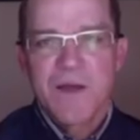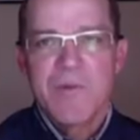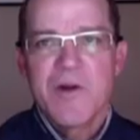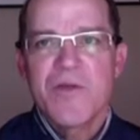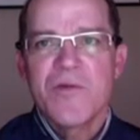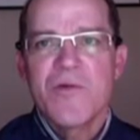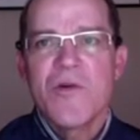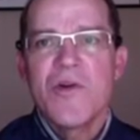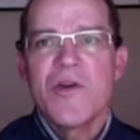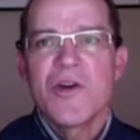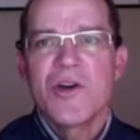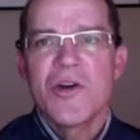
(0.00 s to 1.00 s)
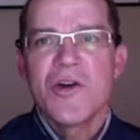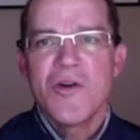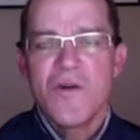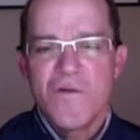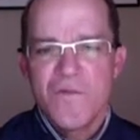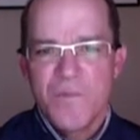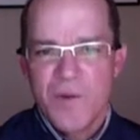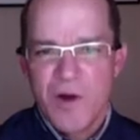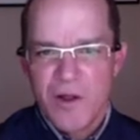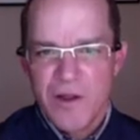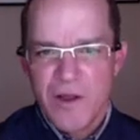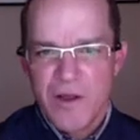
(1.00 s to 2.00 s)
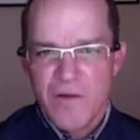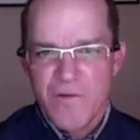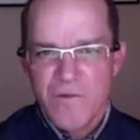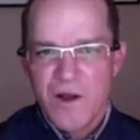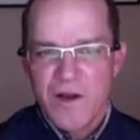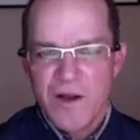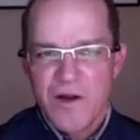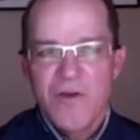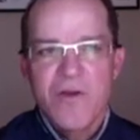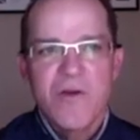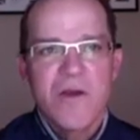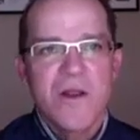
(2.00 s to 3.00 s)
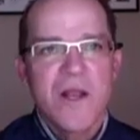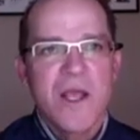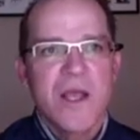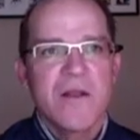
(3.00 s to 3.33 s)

going to throw you a curveball as well, and I know you can handle